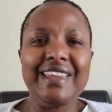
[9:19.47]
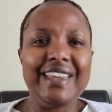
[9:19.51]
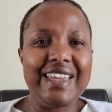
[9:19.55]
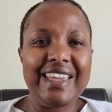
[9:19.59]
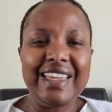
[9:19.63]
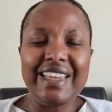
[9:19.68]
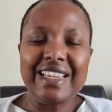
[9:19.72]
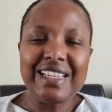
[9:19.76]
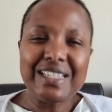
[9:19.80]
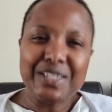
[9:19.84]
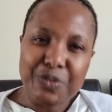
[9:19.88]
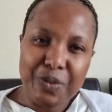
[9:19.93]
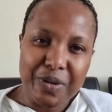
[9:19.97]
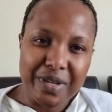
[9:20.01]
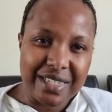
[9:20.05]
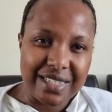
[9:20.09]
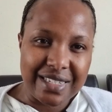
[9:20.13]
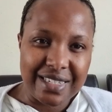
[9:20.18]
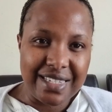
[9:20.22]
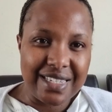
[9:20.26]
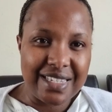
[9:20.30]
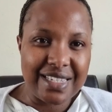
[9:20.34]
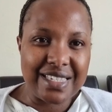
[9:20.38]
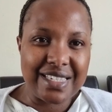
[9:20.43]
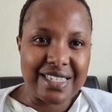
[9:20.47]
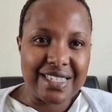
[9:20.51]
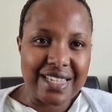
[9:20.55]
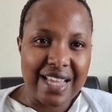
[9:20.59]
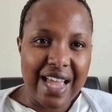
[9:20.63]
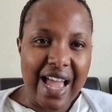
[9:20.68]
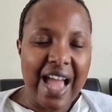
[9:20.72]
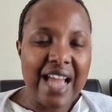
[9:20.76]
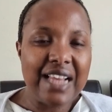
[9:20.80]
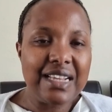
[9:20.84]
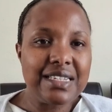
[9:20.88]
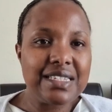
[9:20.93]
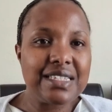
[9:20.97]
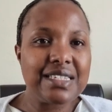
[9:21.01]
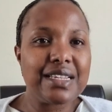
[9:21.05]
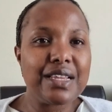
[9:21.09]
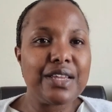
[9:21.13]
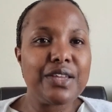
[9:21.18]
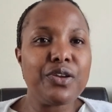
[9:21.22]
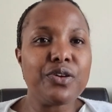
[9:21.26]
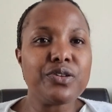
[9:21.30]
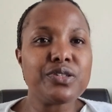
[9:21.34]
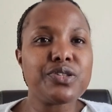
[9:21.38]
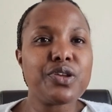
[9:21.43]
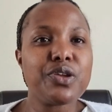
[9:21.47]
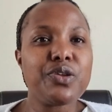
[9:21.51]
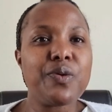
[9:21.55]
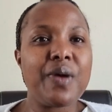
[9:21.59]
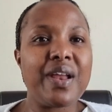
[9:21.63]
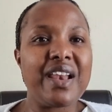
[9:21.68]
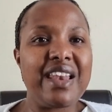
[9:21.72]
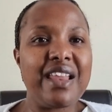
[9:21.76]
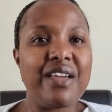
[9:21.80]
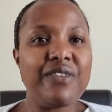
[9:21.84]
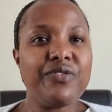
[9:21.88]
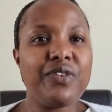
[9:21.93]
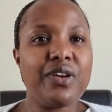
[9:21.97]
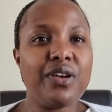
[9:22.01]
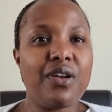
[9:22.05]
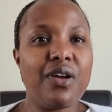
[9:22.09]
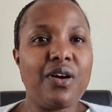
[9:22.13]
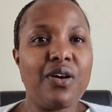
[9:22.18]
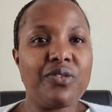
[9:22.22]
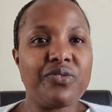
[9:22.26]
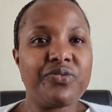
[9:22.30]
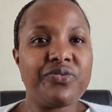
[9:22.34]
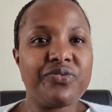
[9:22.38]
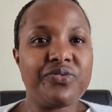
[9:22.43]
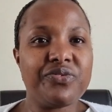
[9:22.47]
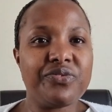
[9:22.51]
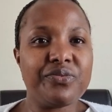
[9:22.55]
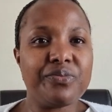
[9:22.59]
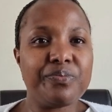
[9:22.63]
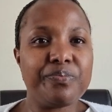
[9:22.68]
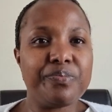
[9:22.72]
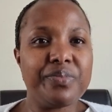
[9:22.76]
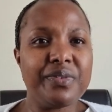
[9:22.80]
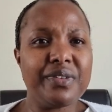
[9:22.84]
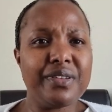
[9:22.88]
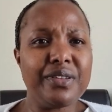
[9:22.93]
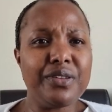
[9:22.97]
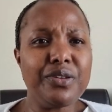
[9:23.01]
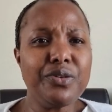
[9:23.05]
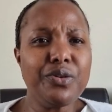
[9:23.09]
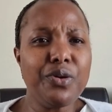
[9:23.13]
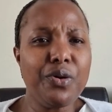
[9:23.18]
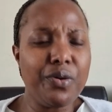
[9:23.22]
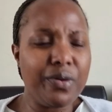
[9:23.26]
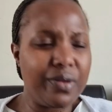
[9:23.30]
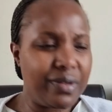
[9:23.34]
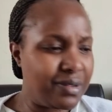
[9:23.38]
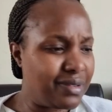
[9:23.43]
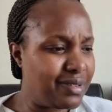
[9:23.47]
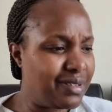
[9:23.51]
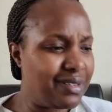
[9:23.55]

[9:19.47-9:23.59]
it is what it is. And also your level of, you know,